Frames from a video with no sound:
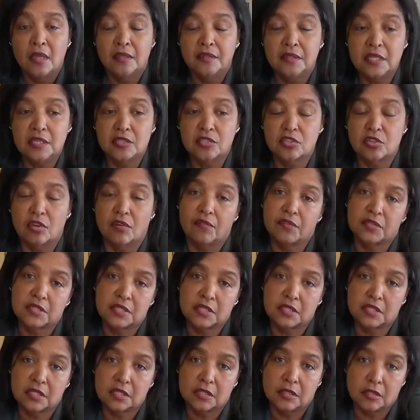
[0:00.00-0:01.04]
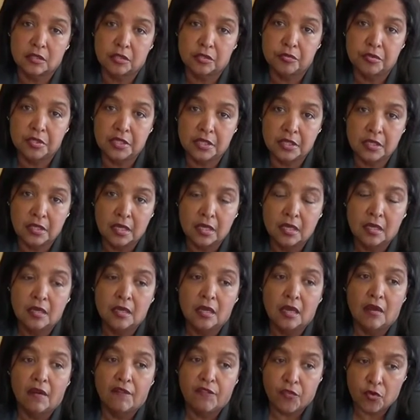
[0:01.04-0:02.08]
These services included
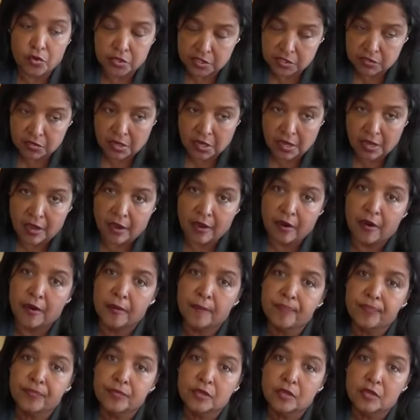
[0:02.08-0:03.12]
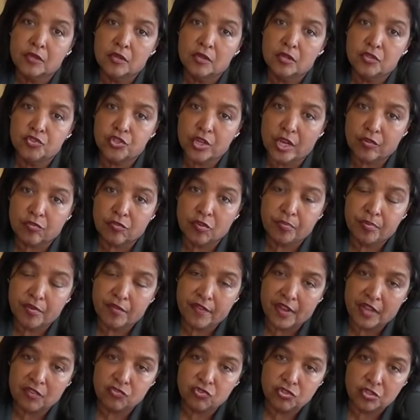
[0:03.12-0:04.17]
foster care, general
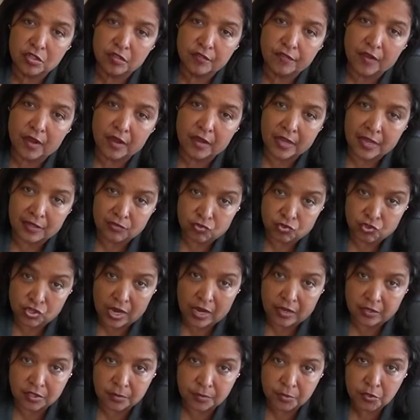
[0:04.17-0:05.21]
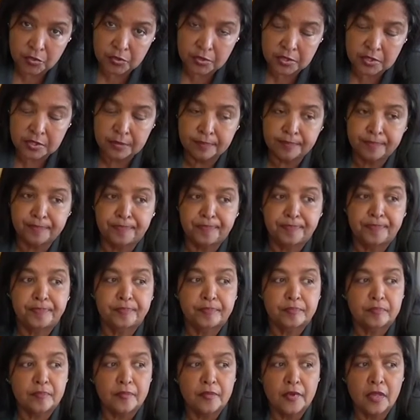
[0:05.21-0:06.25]
prevention against child abuse,
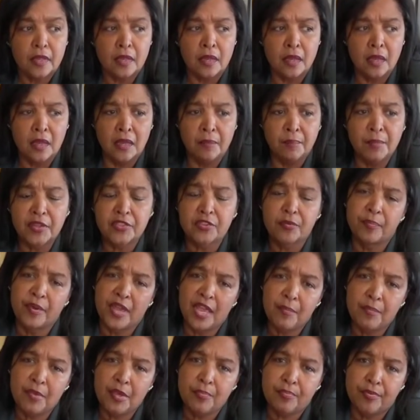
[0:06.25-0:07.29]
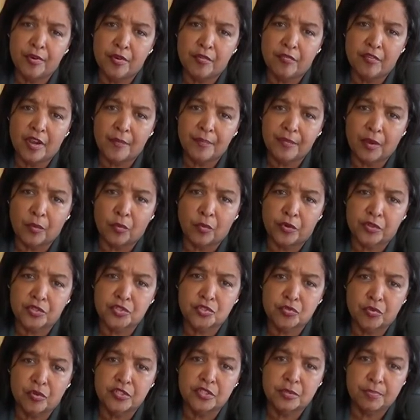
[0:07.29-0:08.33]
a mother-baby program that works
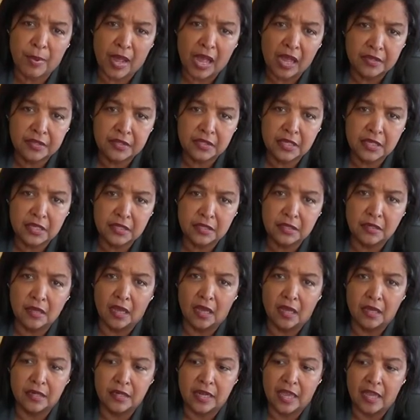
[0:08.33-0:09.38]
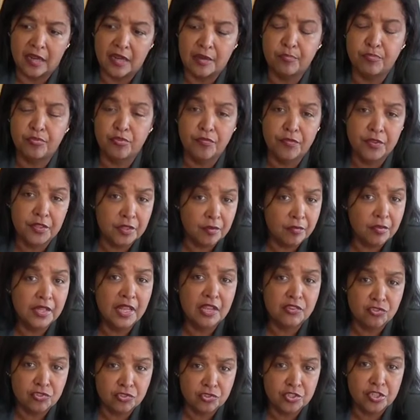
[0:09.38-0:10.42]
towards bonding and improving the
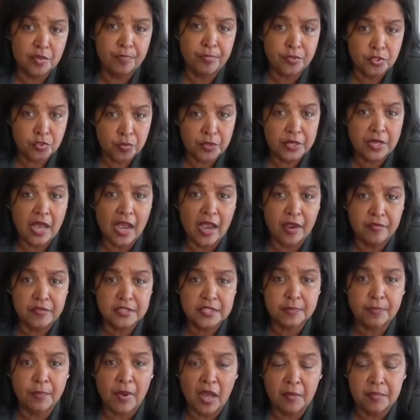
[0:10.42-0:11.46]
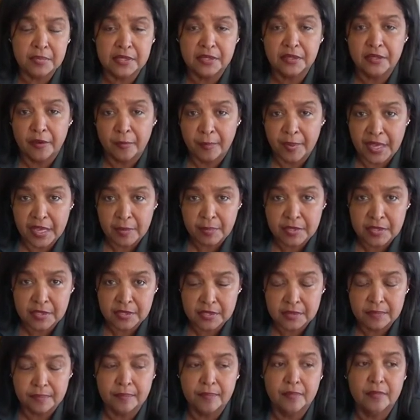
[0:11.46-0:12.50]
relationship between high-risk moms and their
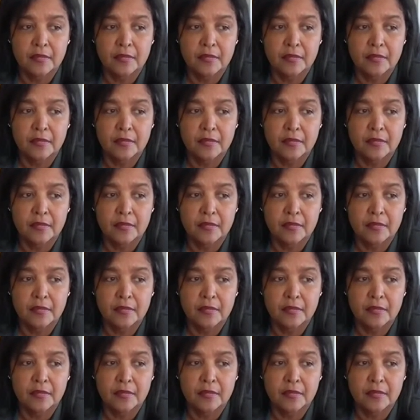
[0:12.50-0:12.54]
babies.